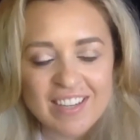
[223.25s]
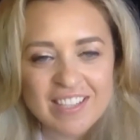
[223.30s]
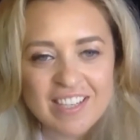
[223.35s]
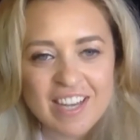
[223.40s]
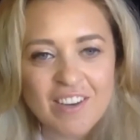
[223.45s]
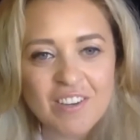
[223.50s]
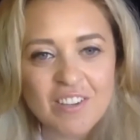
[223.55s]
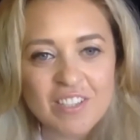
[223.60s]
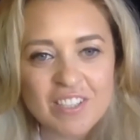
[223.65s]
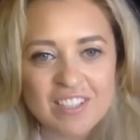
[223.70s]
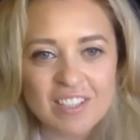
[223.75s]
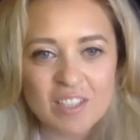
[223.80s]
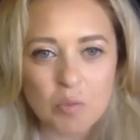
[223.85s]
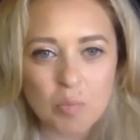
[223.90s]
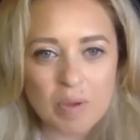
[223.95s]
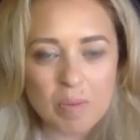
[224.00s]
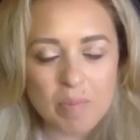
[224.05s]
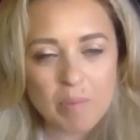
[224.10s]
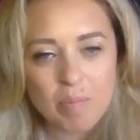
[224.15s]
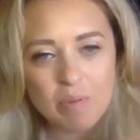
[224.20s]
Tell us a little
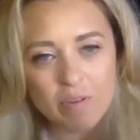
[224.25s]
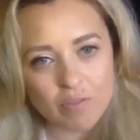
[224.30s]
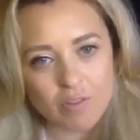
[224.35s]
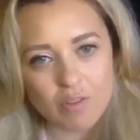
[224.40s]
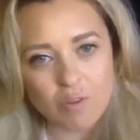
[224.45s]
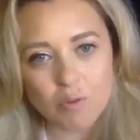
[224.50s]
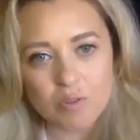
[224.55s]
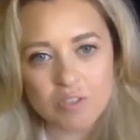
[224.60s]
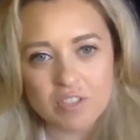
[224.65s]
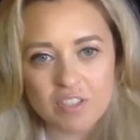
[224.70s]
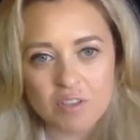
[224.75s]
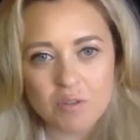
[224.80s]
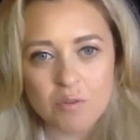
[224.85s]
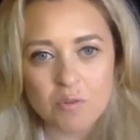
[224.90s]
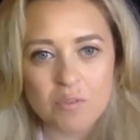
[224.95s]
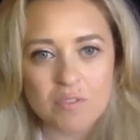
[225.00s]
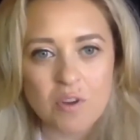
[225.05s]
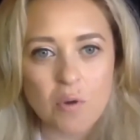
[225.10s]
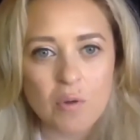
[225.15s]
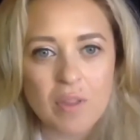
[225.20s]
bit, maybe for those that
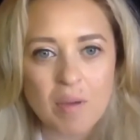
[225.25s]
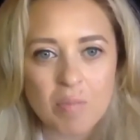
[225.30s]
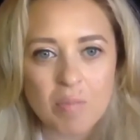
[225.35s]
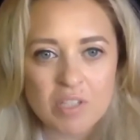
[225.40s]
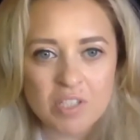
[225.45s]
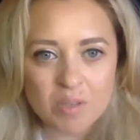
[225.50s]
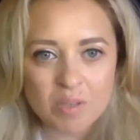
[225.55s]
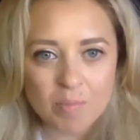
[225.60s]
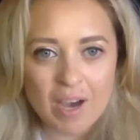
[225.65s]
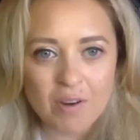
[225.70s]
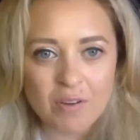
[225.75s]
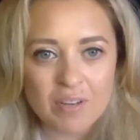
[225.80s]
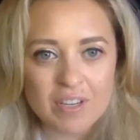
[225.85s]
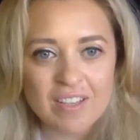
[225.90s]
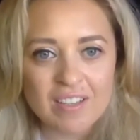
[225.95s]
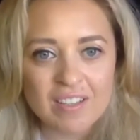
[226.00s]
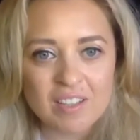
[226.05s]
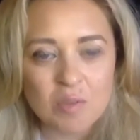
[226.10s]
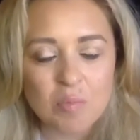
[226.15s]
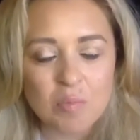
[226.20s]
don't know that much about
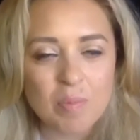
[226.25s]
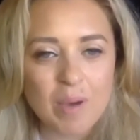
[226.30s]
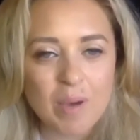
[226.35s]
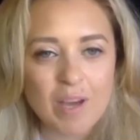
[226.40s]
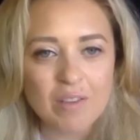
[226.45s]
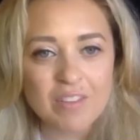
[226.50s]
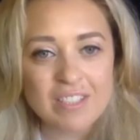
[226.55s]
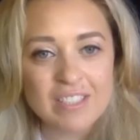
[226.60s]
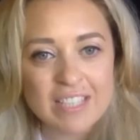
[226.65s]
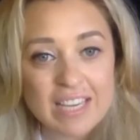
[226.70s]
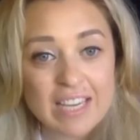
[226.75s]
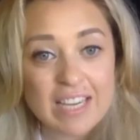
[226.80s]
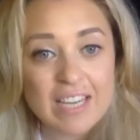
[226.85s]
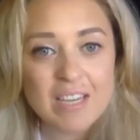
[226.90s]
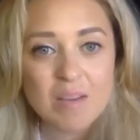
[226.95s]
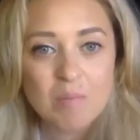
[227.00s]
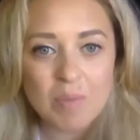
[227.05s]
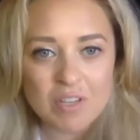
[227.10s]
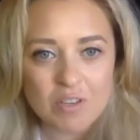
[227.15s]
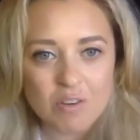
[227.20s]
it, a little bit about the
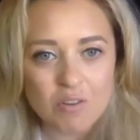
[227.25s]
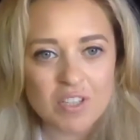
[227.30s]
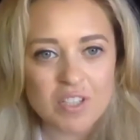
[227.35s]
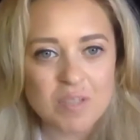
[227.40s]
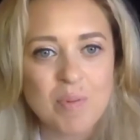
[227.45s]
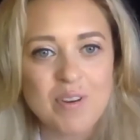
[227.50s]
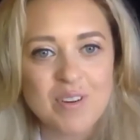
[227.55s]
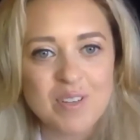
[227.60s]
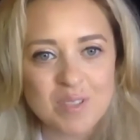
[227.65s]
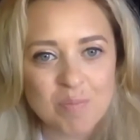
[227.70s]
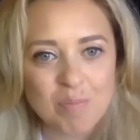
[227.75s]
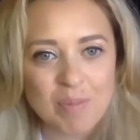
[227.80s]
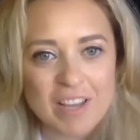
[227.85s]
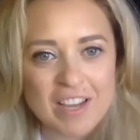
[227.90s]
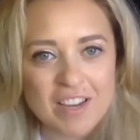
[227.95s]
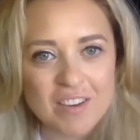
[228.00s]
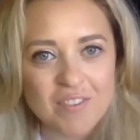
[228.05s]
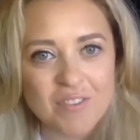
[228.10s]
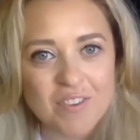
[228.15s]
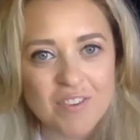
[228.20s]
team and your experience
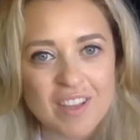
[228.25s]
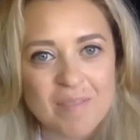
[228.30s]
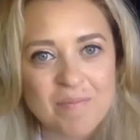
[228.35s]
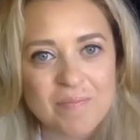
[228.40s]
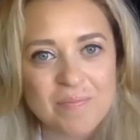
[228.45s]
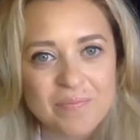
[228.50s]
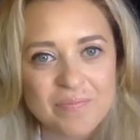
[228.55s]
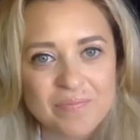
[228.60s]
playing for them.